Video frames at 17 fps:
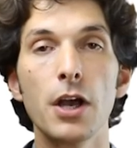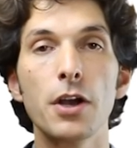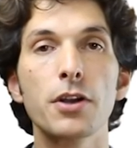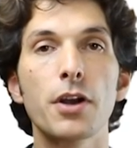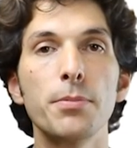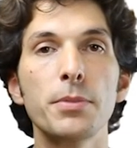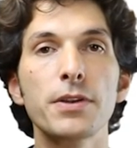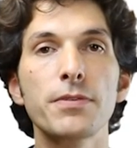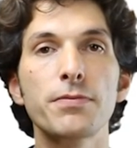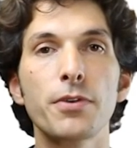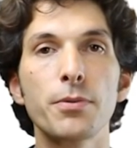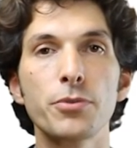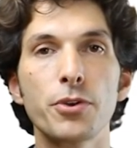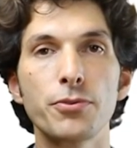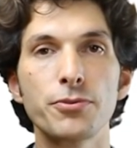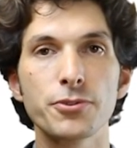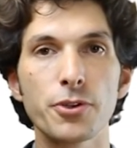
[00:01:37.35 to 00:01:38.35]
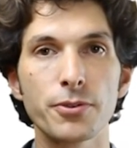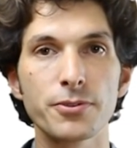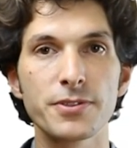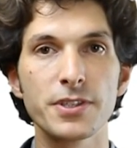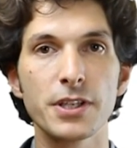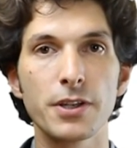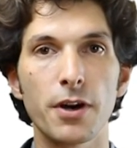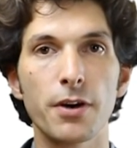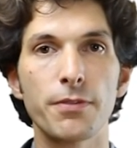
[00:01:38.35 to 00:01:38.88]
coming from the
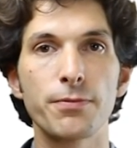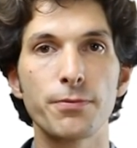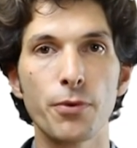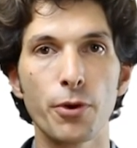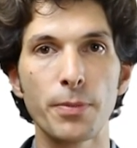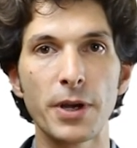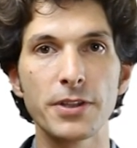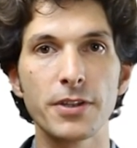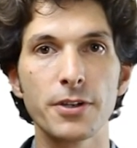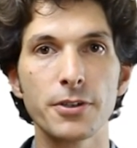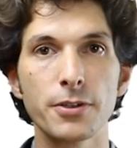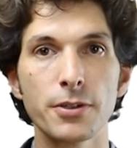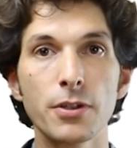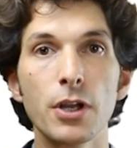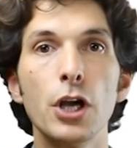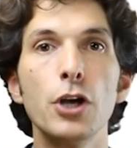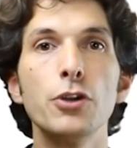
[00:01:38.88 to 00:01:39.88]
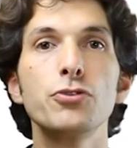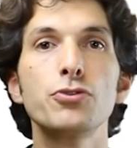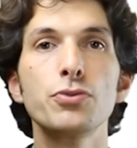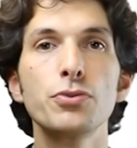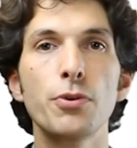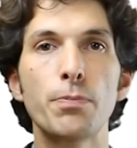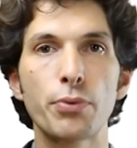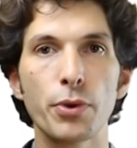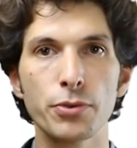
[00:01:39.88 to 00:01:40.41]
sourcing of raw material to
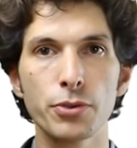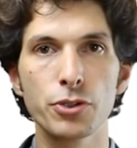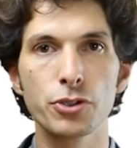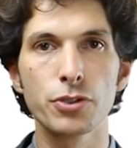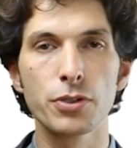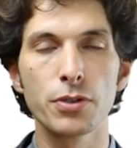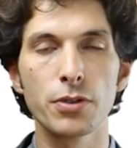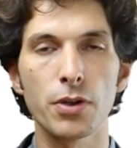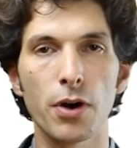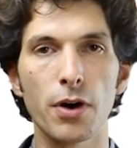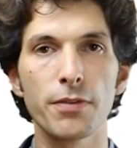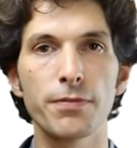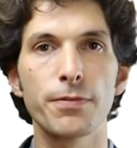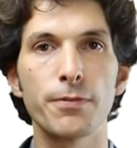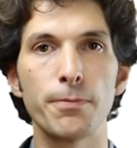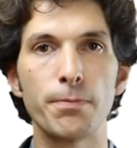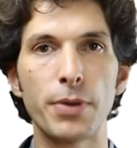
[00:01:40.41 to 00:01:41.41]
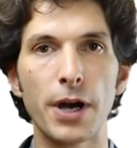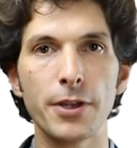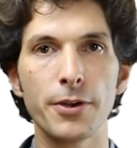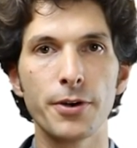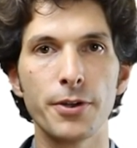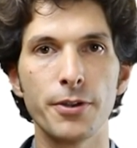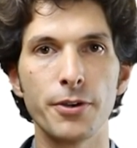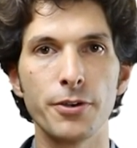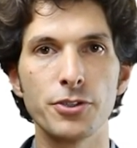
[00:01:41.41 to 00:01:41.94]
the production of
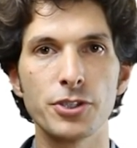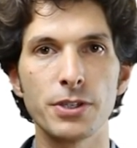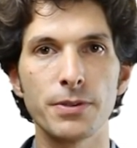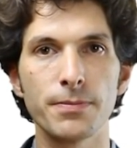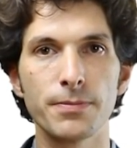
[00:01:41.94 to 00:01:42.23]
bioenergy.